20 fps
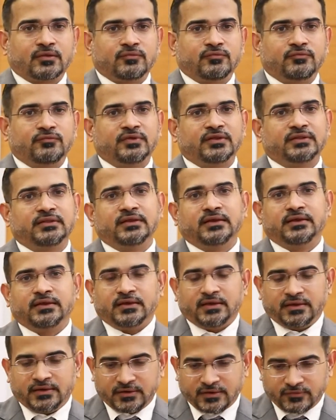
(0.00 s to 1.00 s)
with
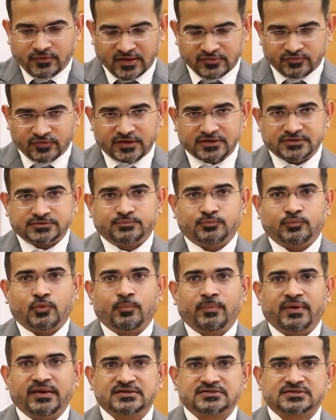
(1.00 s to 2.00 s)
as far as
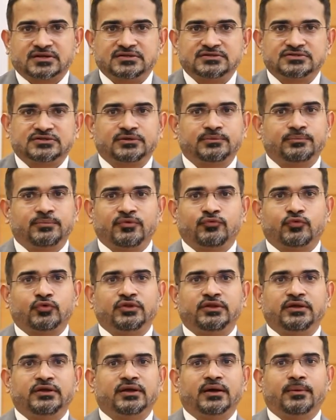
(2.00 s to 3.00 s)
Mumbai is concerned, before
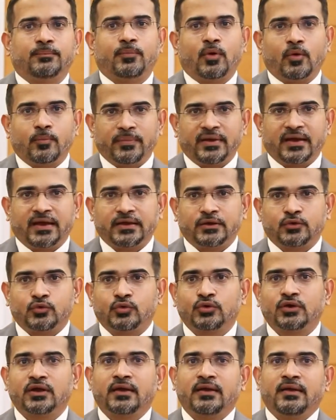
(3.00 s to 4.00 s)
the Bombay High
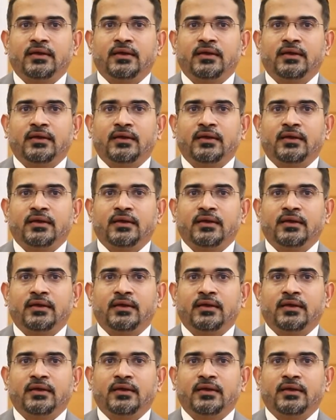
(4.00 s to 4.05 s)
Court.